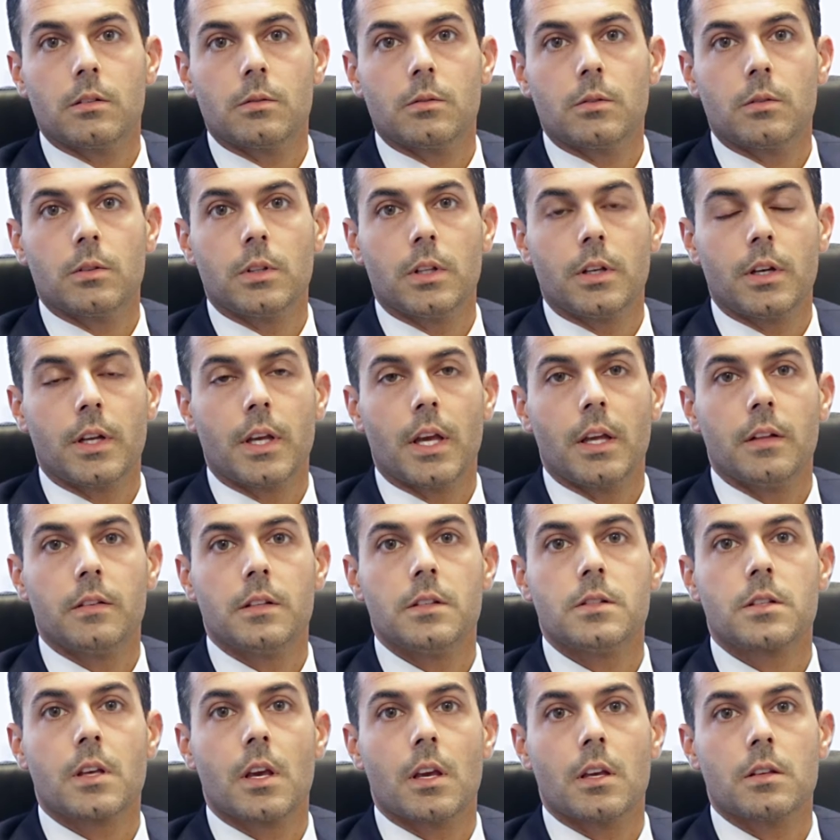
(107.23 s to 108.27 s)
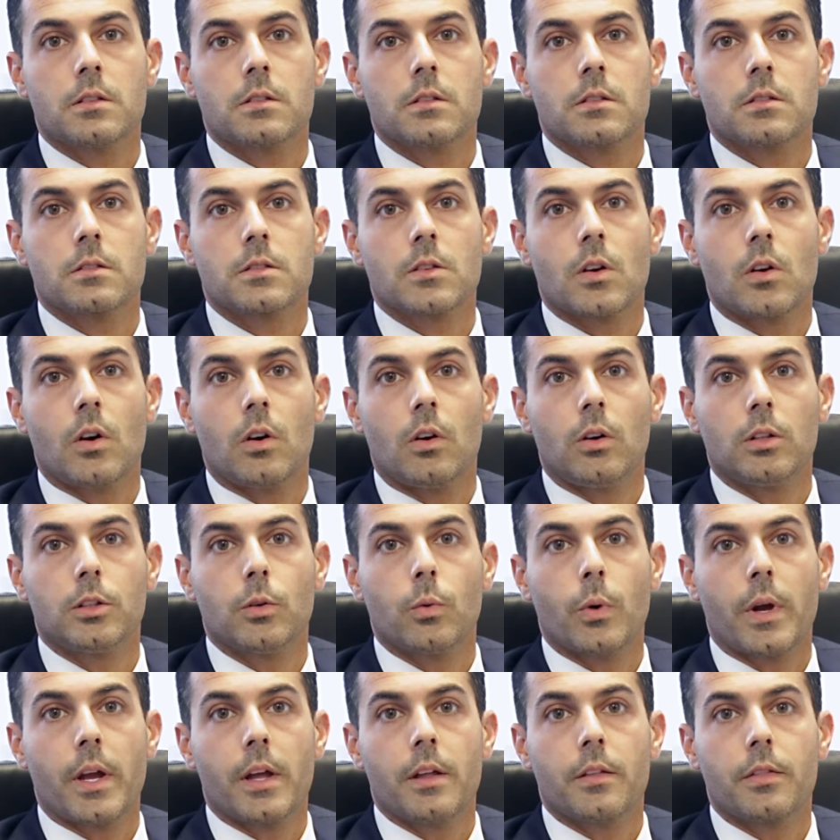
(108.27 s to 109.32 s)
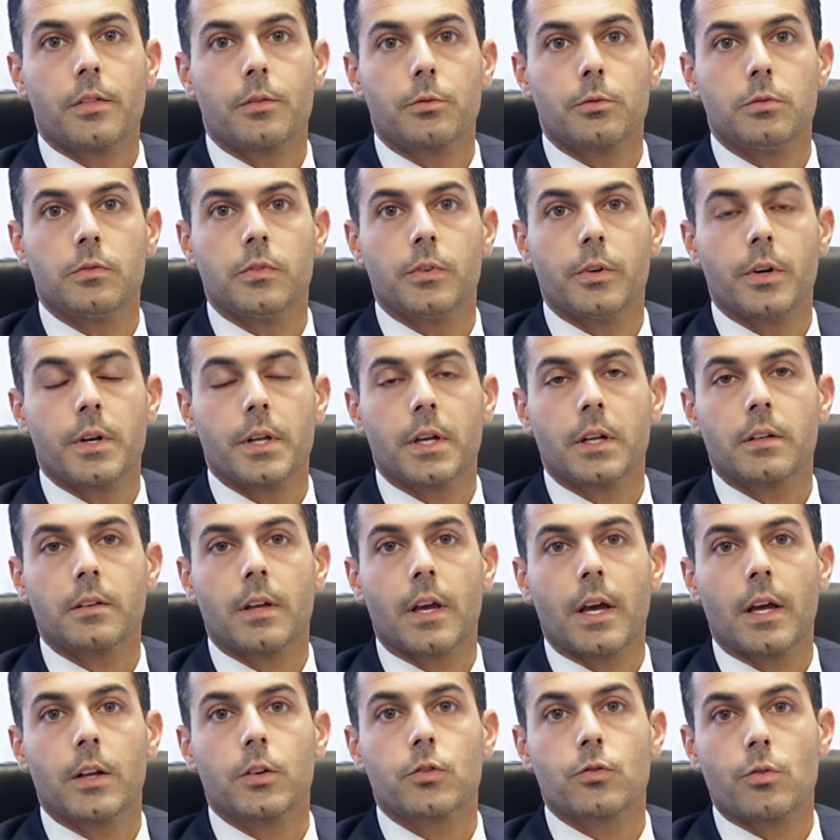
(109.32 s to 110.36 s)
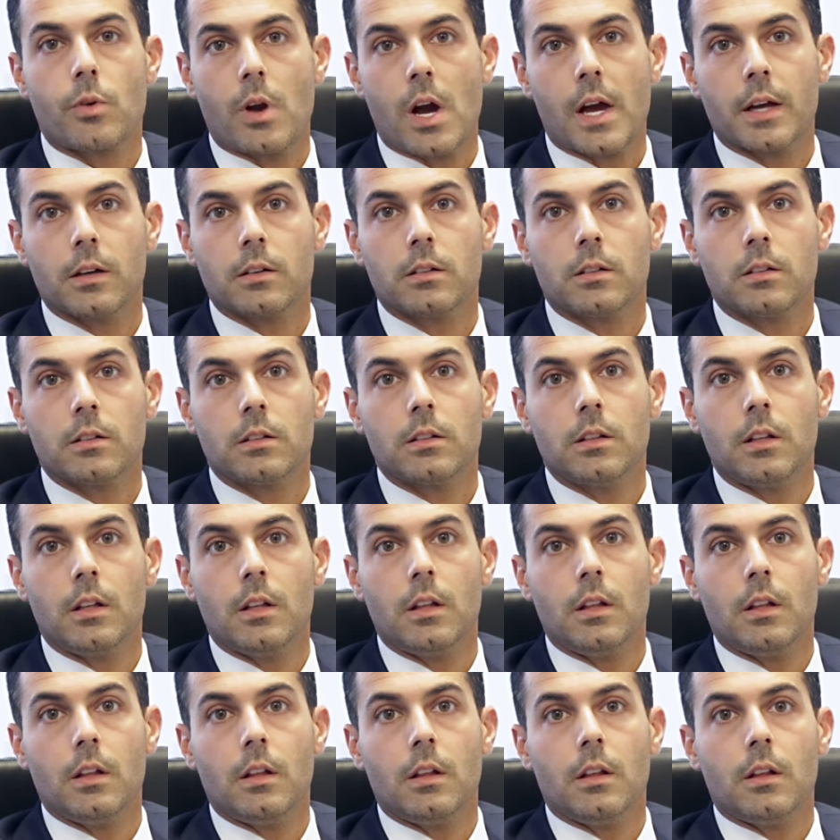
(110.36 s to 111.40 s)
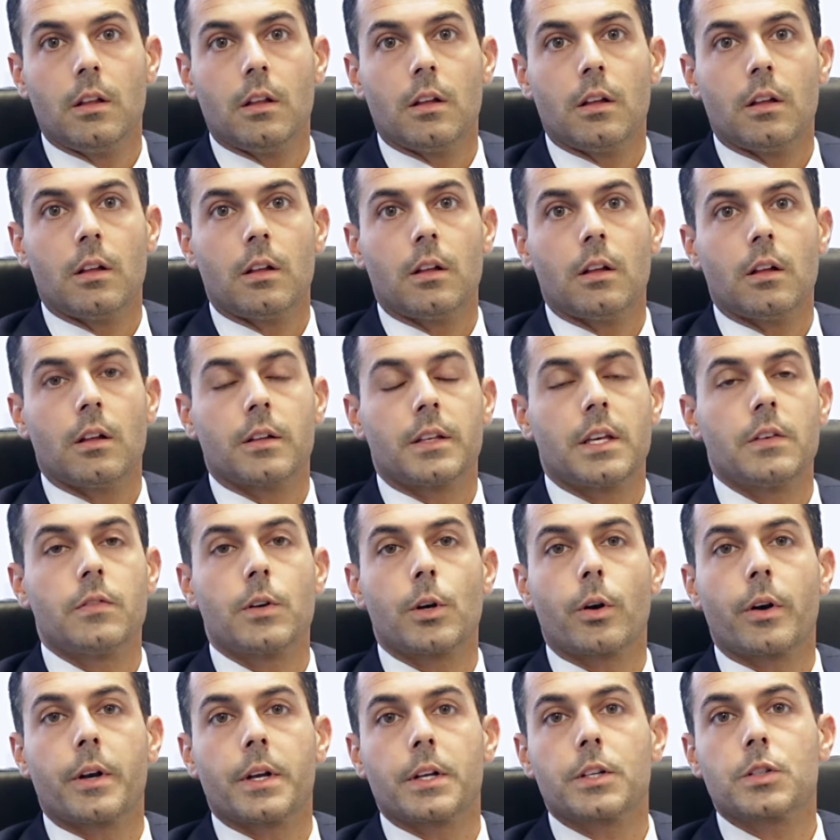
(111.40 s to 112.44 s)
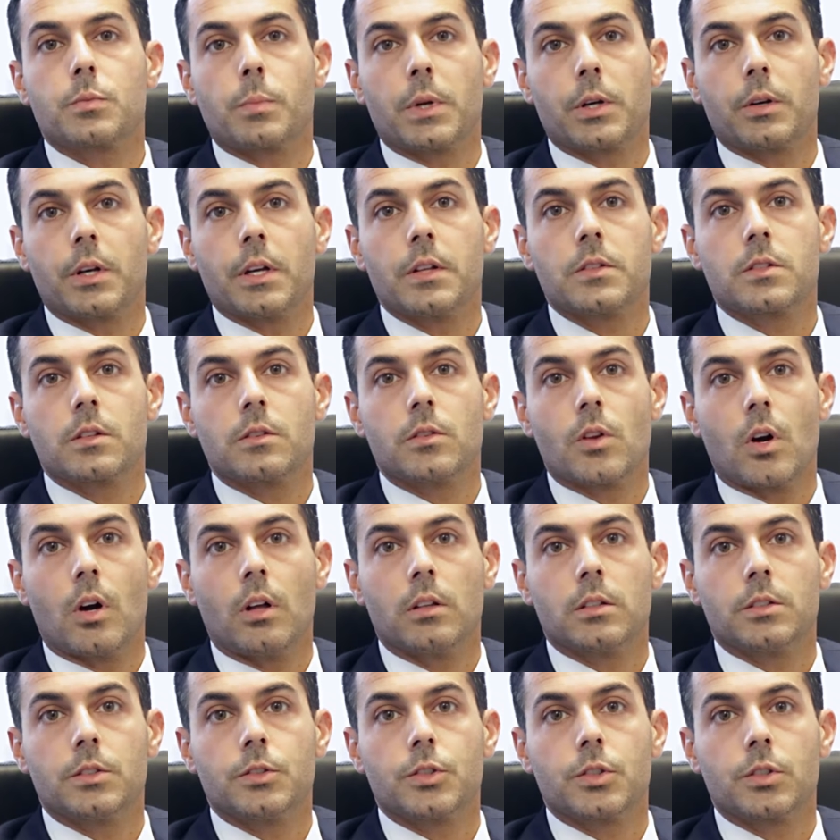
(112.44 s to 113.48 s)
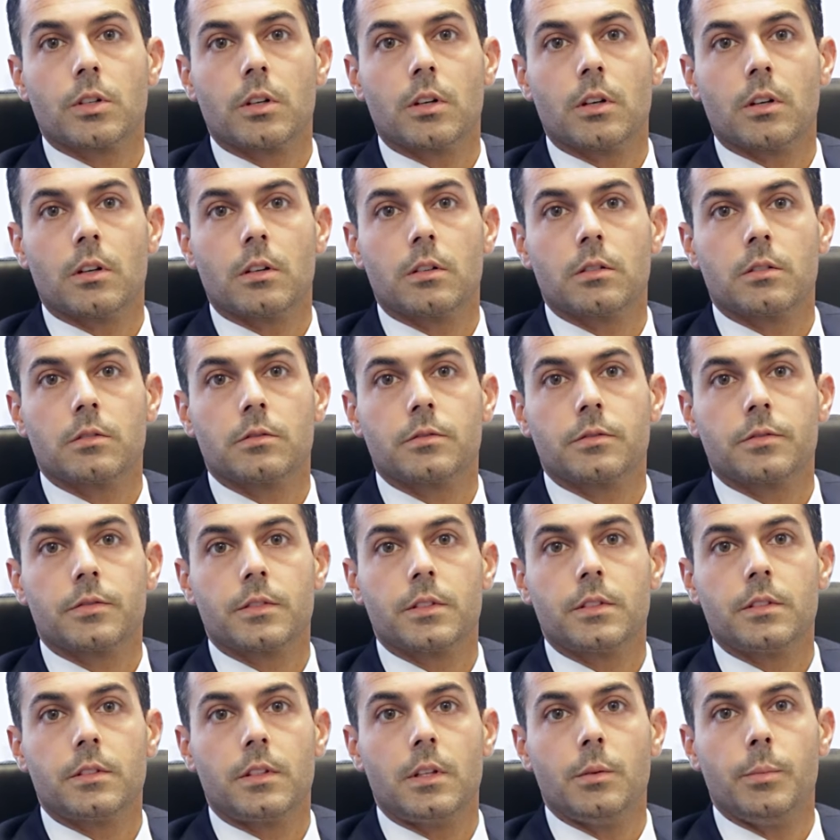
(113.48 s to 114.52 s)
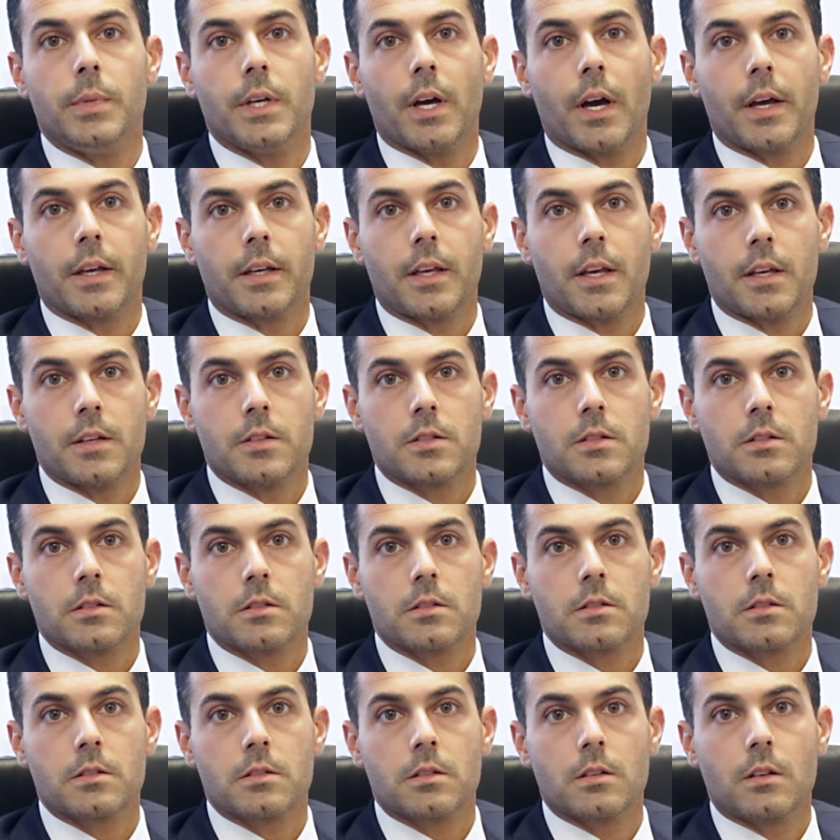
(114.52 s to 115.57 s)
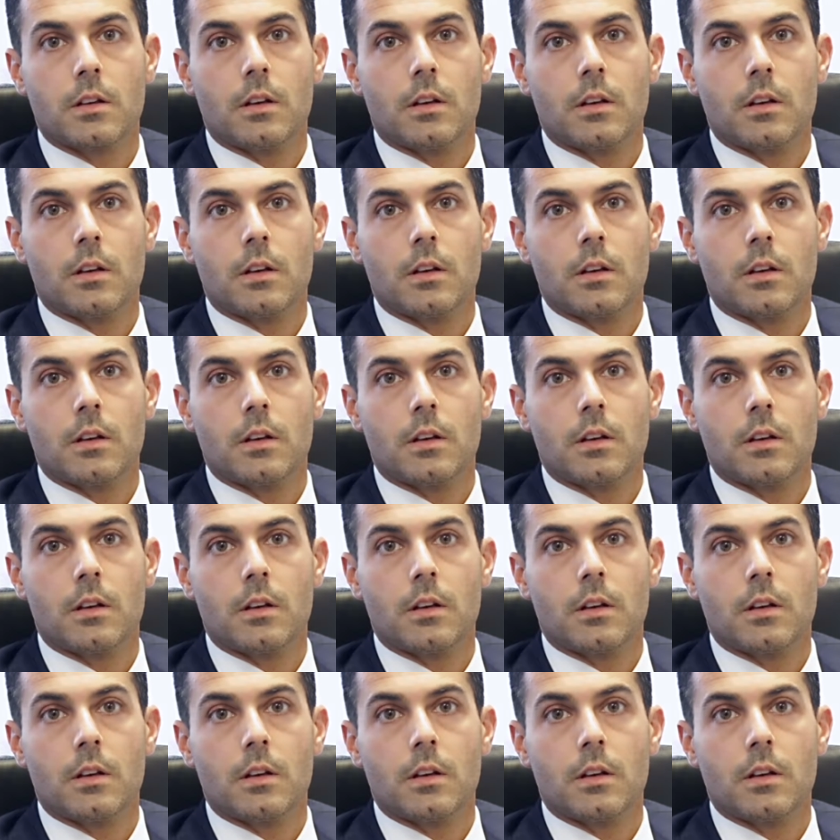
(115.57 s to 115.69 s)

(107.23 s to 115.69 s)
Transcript: litigate these cases all the way through verdict at trial, given our experience and knowledge of TBI cases.